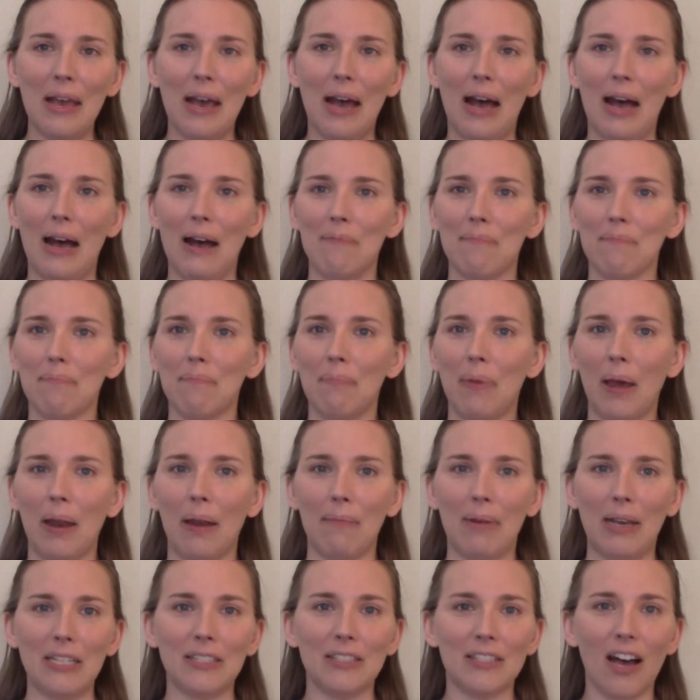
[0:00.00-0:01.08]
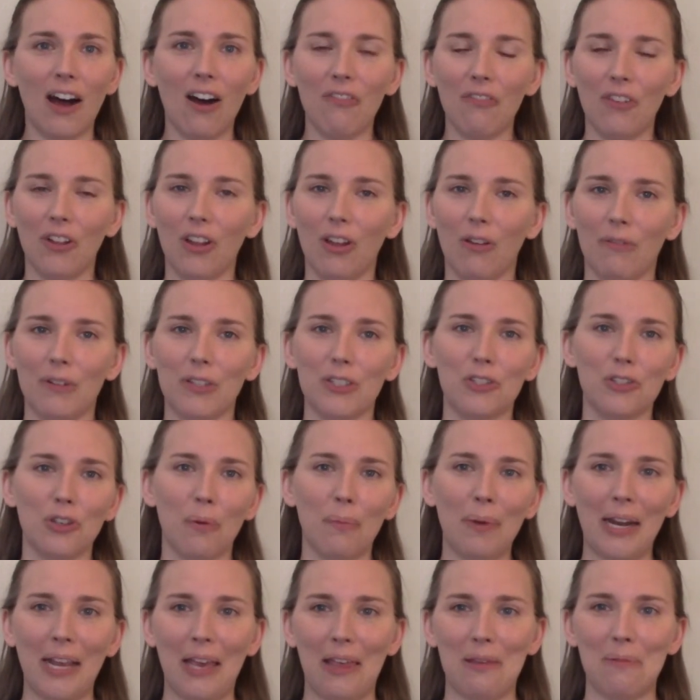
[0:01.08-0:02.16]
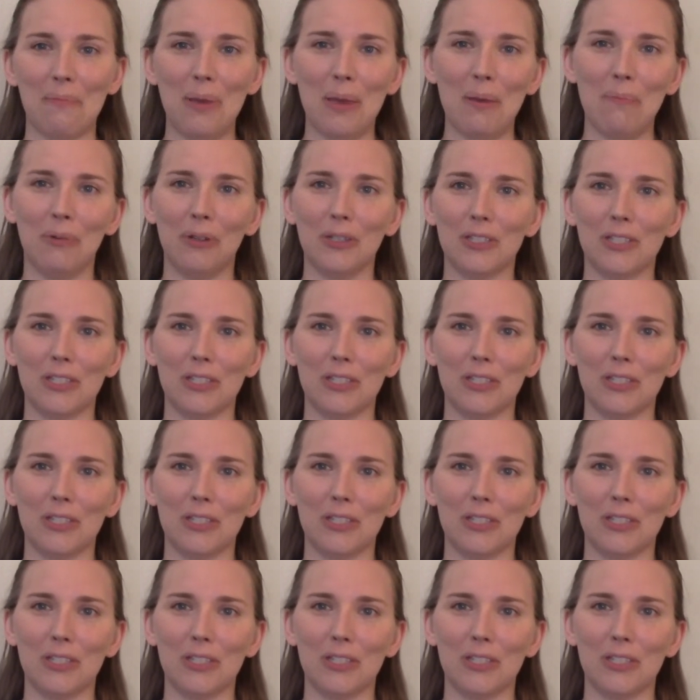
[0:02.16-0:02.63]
But myself, along with so many other people,